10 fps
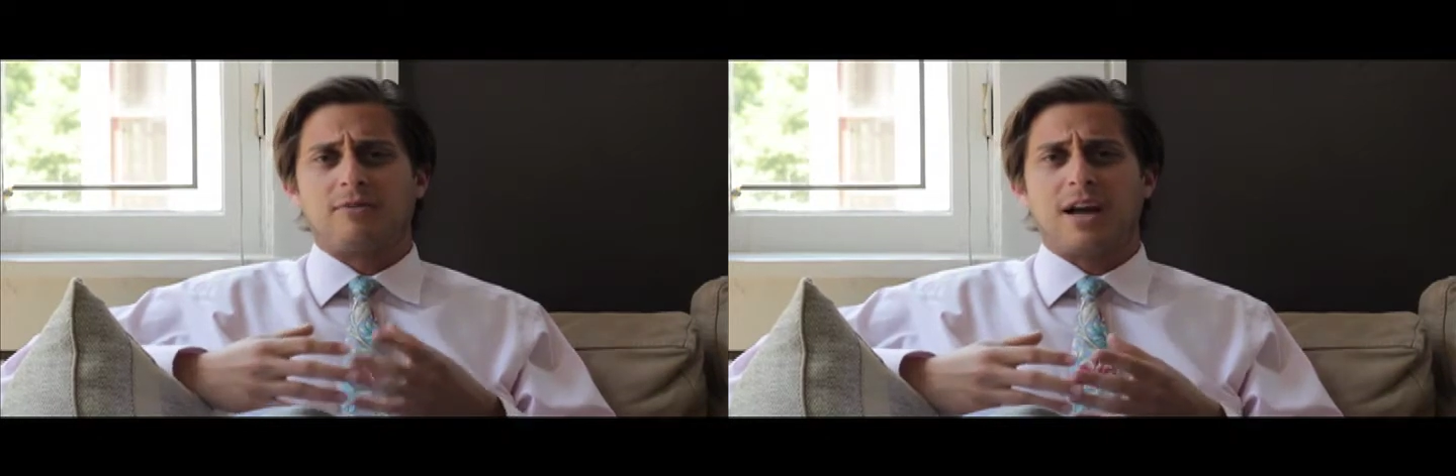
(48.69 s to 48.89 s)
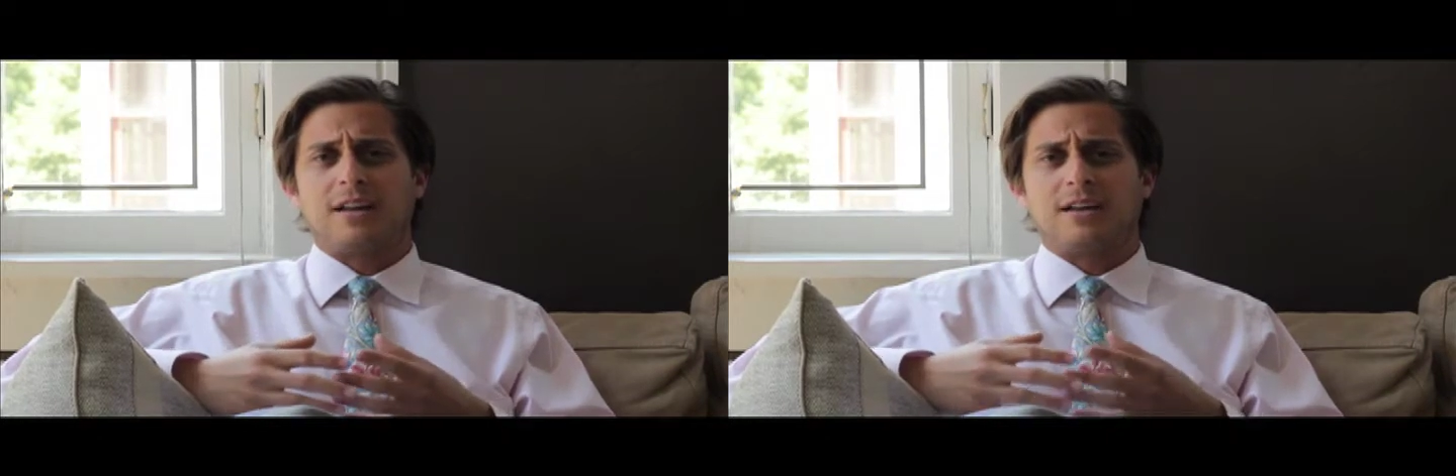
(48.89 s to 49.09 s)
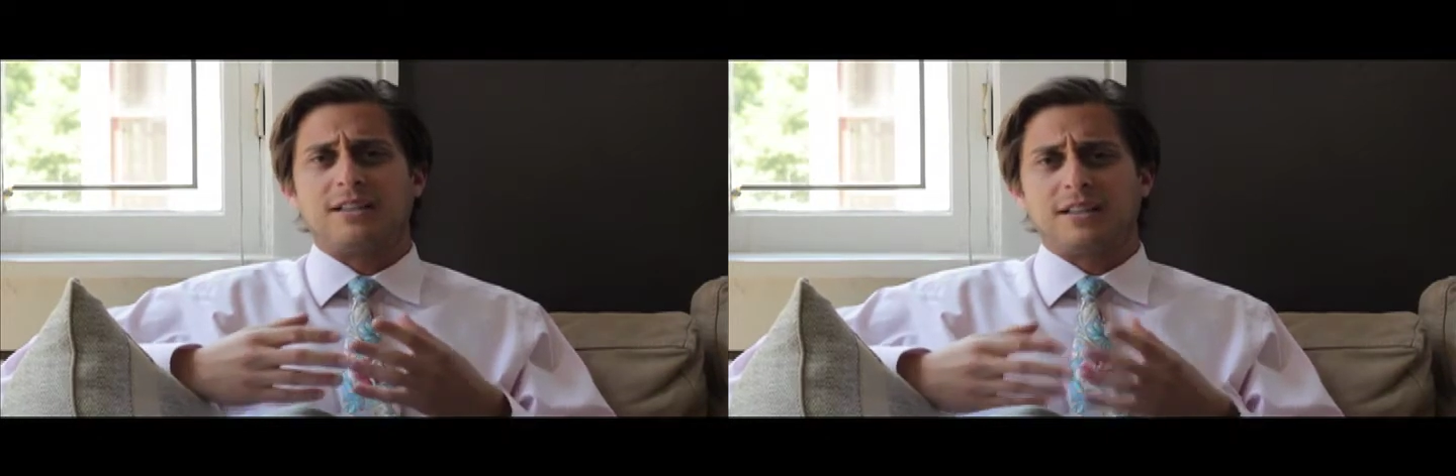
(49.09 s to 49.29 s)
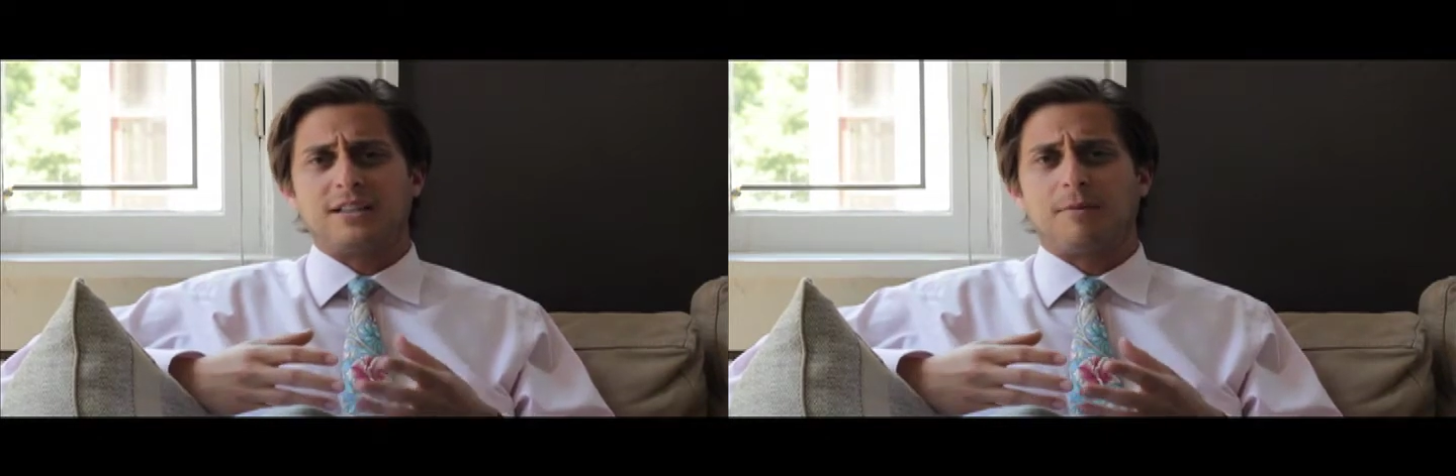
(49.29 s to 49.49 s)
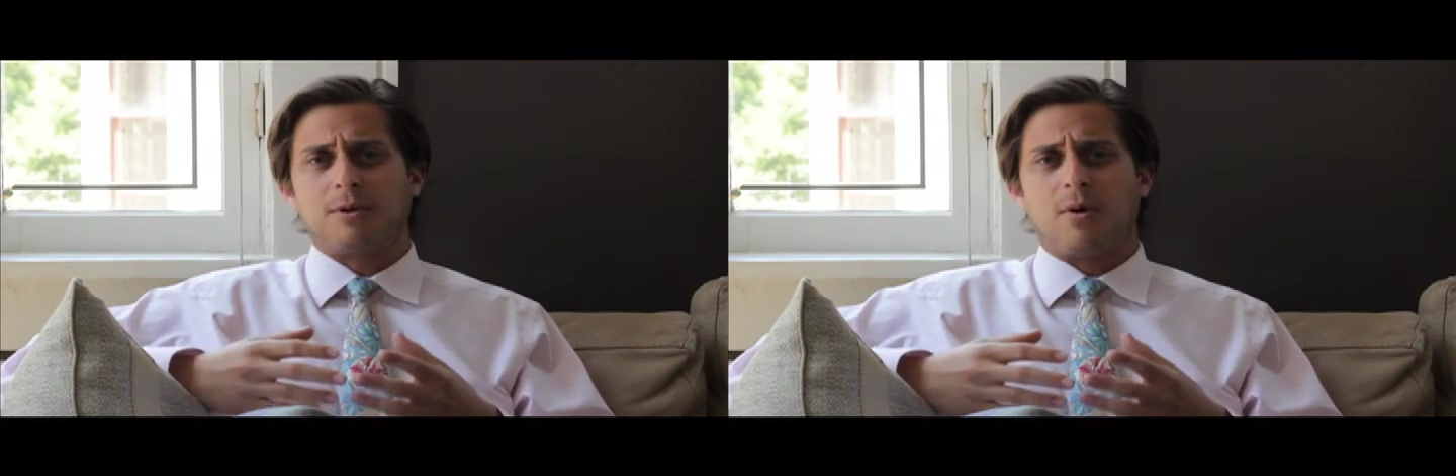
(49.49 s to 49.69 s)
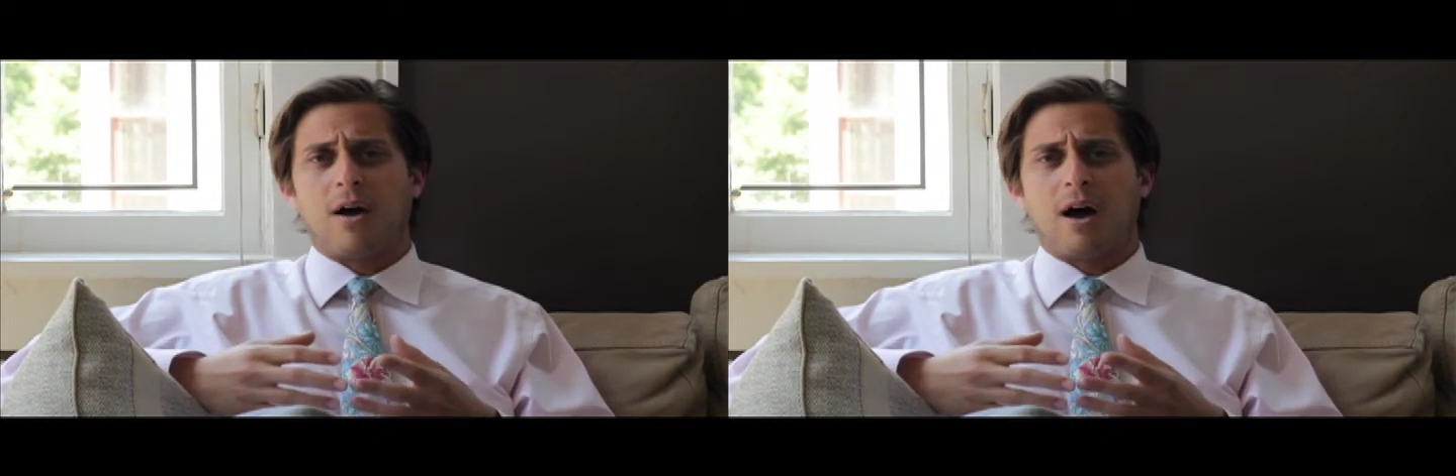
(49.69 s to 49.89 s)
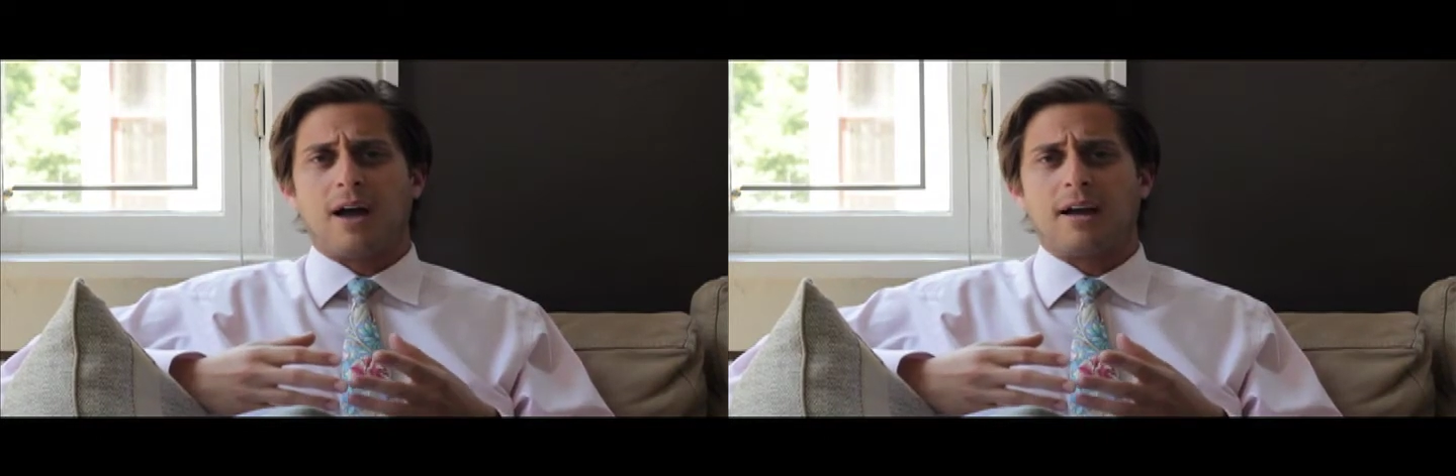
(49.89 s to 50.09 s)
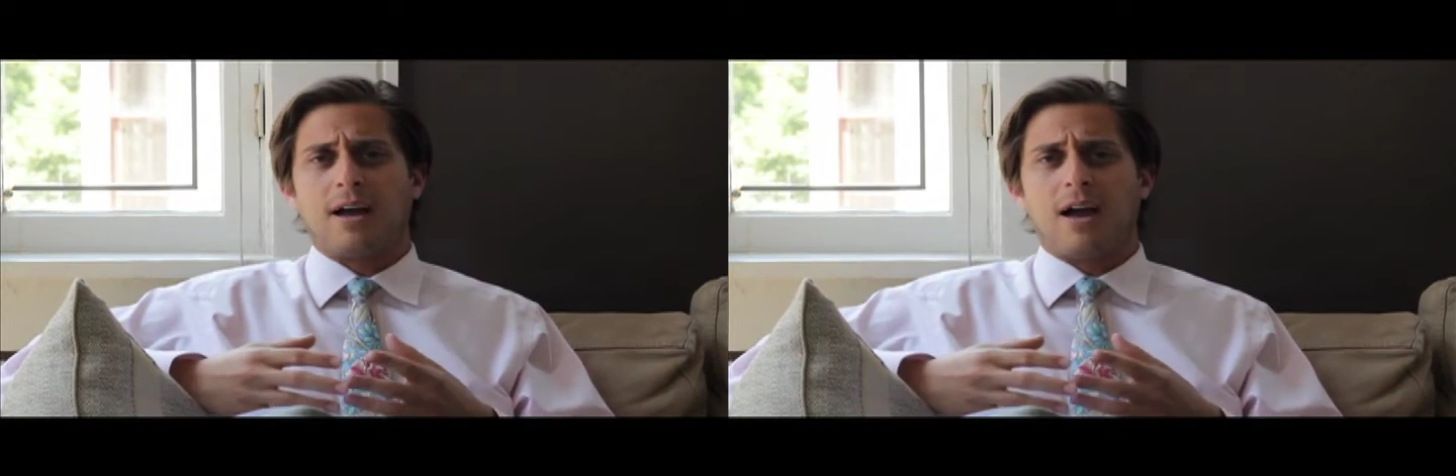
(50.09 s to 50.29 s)
getting a
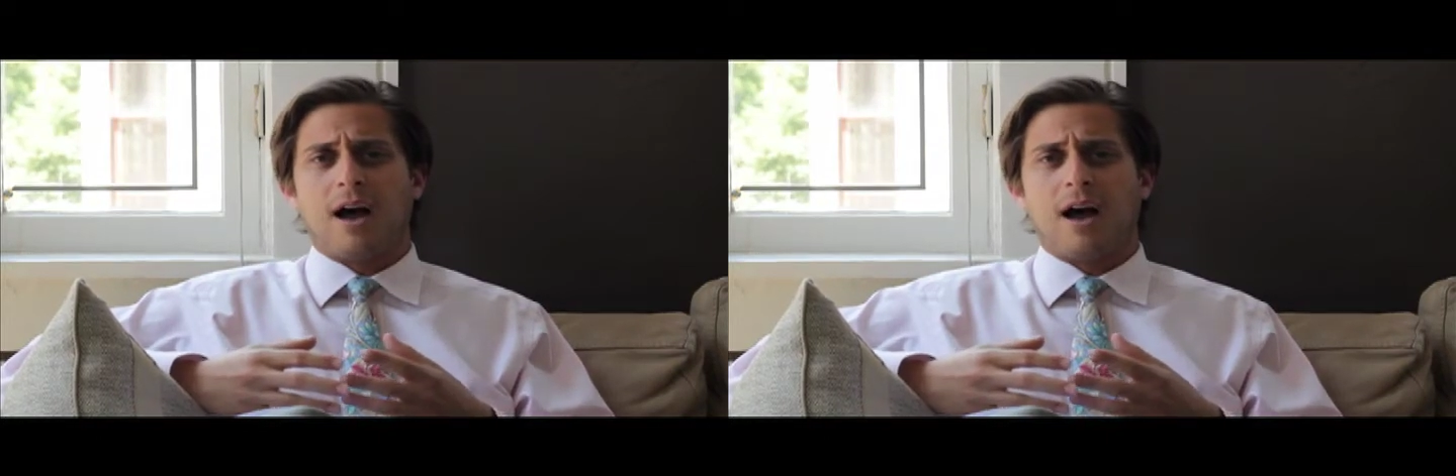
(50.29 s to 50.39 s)
DWI